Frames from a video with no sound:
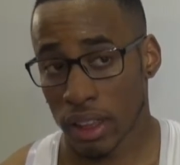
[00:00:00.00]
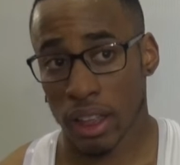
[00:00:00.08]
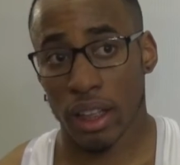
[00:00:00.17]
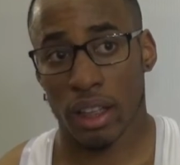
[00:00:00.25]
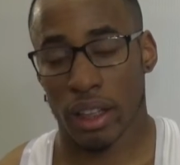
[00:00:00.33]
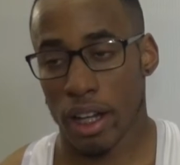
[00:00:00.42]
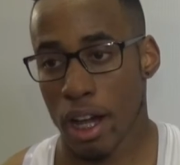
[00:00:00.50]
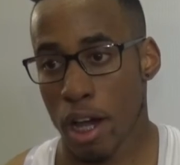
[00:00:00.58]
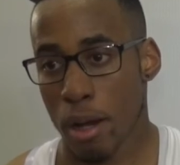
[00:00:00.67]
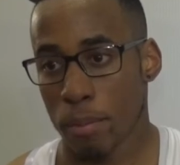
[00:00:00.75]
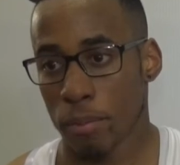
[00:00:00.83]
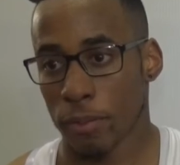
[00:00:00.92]

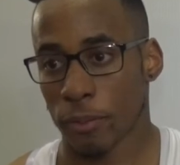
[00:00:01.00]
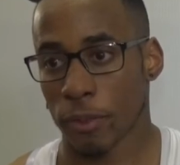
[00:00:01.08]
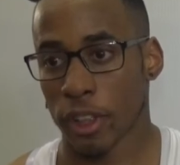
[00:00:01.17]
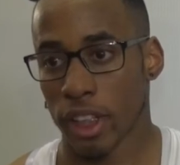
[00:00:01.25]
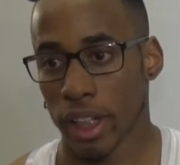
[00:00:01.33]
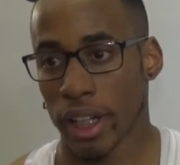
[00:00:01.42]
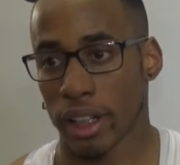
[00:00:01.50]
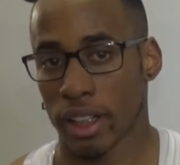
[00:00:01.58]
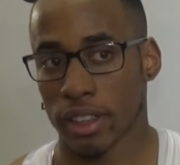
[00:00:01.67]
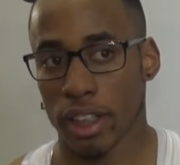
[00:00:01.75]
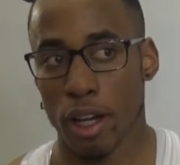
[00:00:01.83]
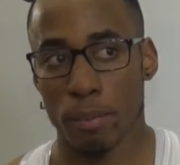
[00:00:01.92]
Yeah,
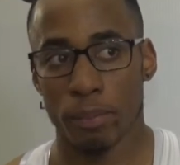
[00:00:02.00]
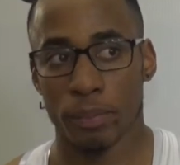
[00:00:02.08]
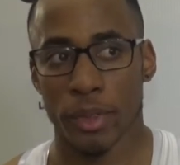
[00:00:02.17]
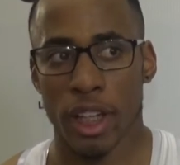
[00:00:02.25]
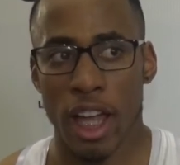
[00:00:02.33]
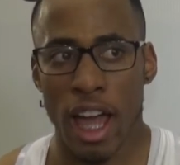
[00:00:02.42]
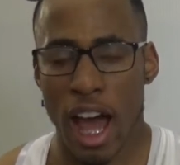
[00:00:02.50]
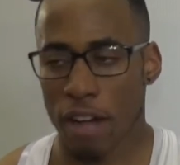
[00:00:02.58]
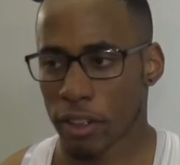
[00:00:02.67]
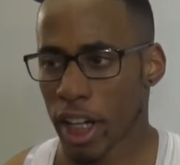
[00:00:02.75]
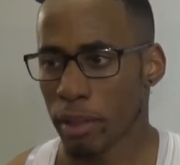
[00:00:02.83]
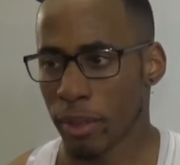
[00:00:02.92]
because
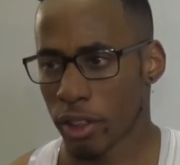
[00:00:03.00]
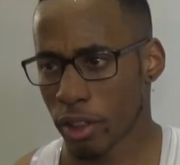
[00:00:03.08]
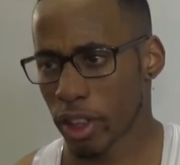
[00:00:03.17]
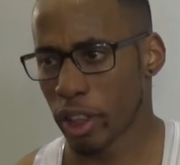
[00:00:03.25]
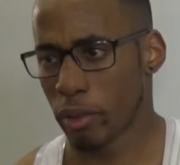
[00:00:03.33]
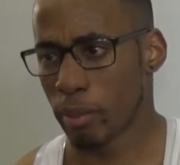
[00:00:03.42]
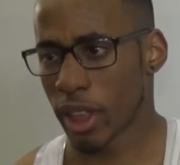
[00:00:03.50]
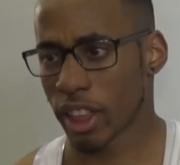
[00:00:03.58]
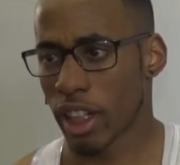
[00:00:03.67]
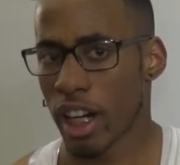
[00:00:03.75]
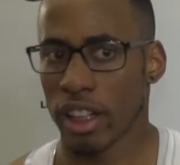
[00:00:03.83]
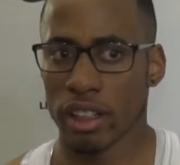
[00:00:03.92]
I've kind of been struggling with my
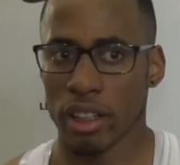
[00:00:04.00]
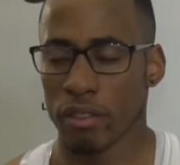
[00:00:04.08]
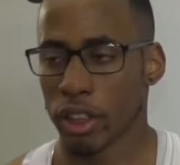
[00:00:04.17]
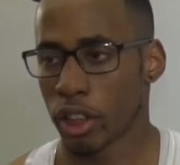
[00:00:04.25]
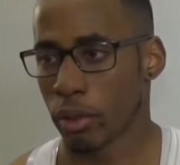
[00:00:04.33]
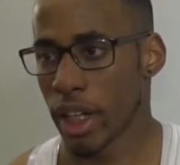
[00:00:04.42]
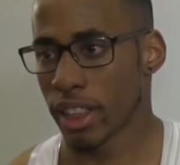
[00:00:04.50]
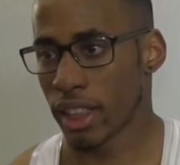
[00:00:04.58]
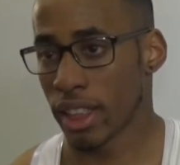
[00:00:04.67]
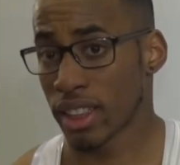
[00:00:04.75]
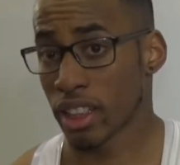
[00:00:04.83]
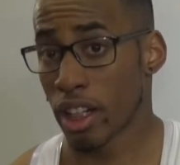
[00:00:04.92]
start in the other two
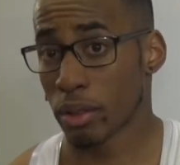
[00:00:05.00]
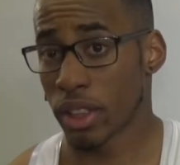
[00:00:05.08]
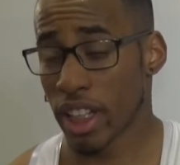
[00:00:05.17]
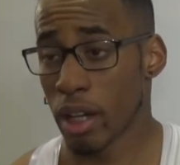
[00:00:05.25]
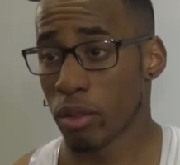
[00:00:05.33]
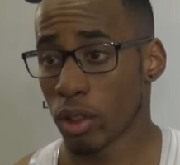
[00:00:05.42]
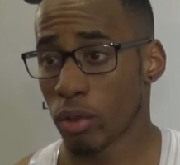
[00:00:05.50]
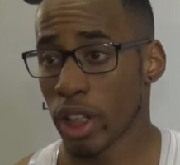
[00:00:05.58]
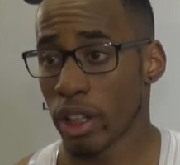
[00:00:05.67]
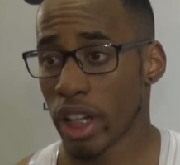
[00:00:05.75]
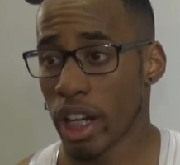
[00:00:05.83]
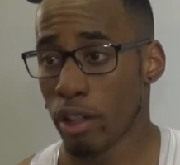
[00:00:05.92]
races, so today was a
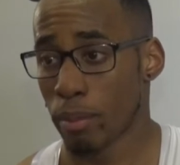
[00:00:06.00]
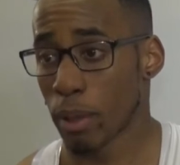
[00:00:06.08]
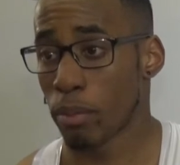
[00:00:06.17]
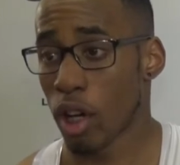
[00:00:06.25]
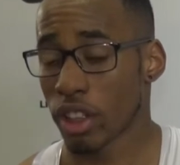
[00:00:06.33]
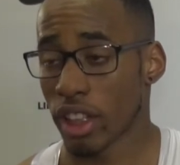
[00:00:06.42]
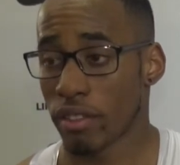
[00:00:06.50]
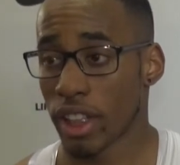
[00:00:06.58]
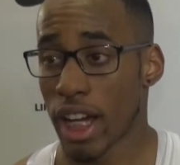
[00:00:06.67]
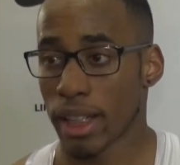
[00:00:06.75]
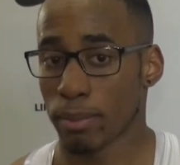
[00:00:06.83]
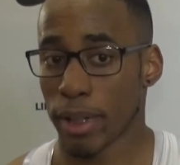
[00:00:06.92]
really kind of big positive in
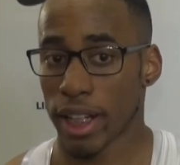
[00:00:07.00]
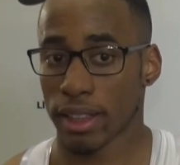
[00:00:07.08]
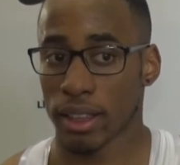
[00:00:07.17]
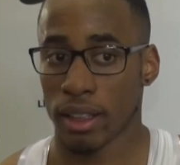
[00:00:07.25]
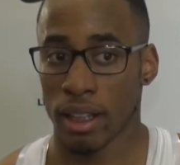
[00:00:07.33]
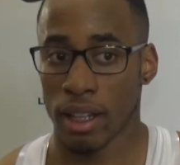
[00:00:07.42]
that aspect.